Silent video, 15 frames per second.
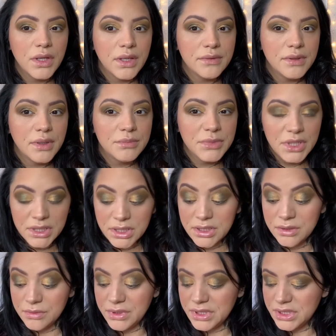I'm liking the
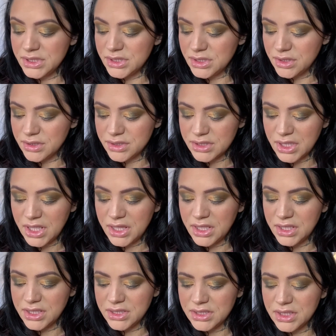way this looks. I
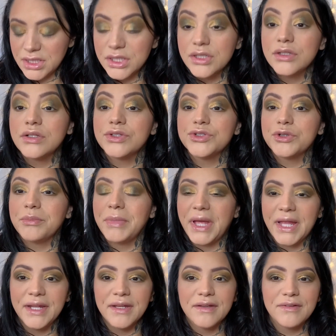think it's a little
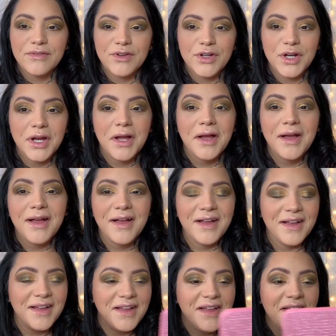dramatic for
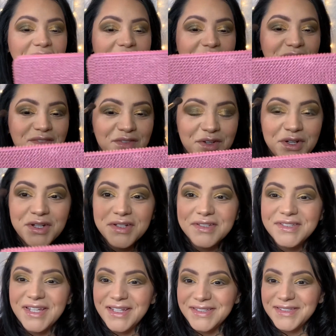for
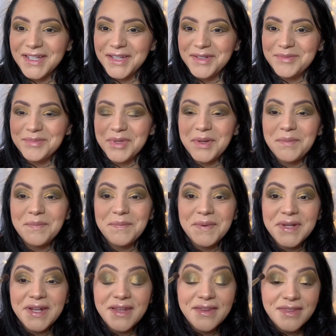daytime, but
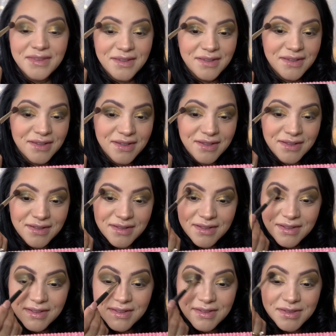I think it
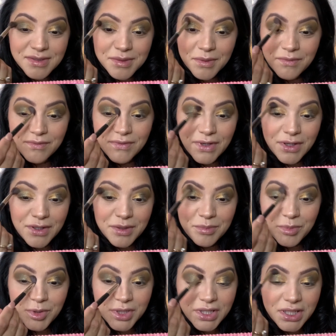is very
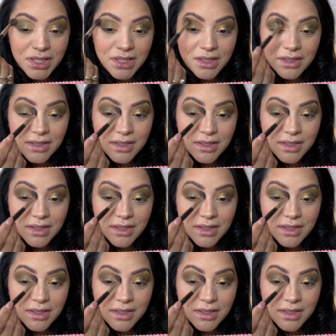pretty.